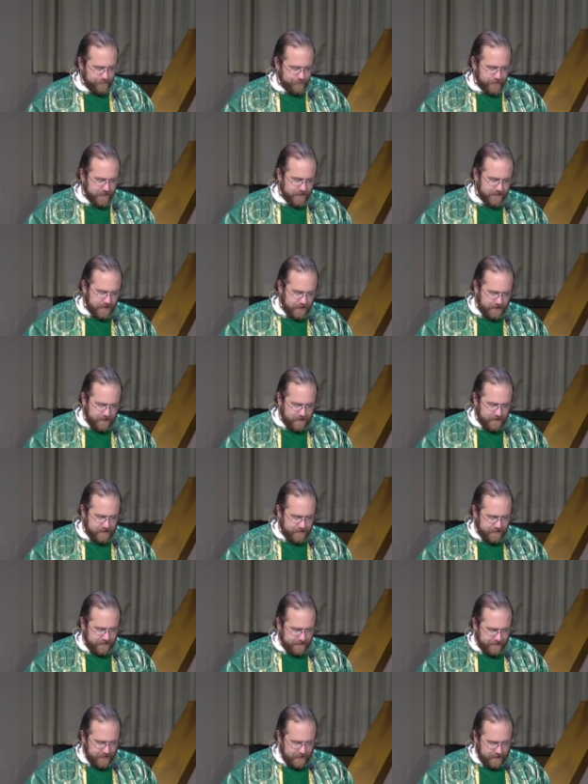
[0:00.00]
by sending
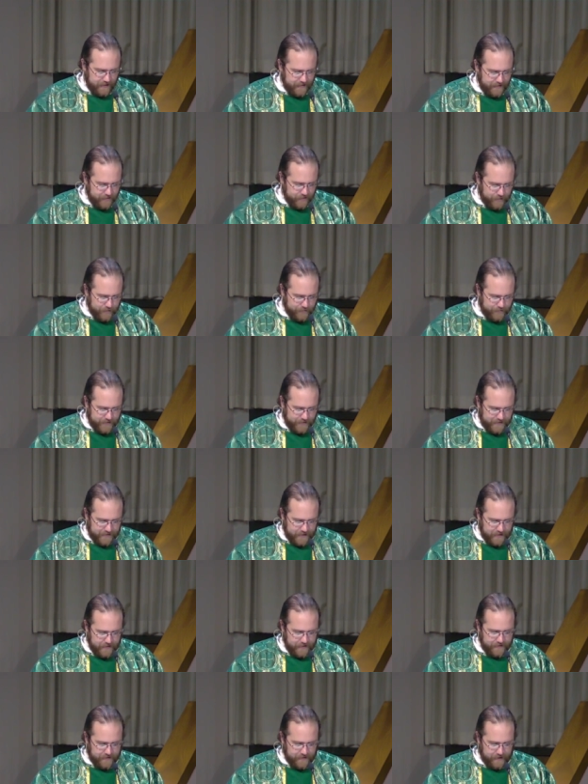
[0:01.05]
his own
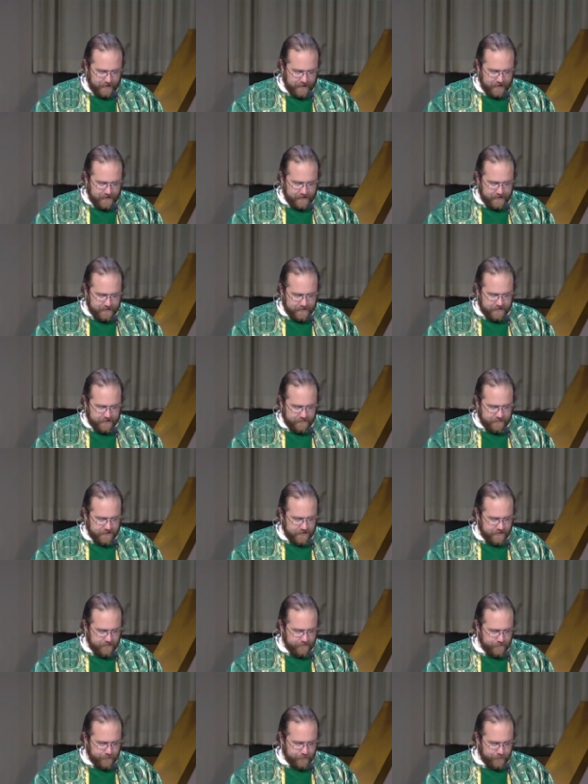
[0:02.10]
Son in the likeness of
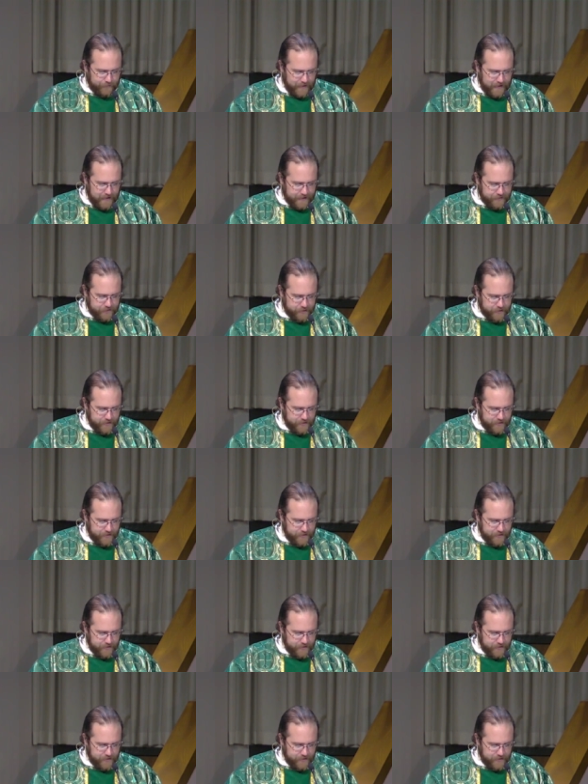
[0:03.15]
sinful flesh.